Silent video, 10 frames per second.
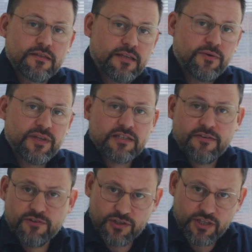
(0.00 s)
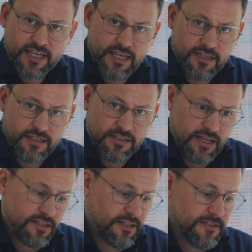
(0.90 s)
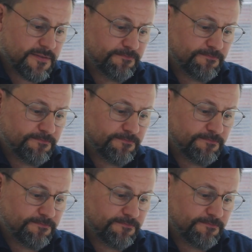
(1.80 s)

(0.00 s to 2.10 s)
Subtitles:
Now let's have a look at the heating settings.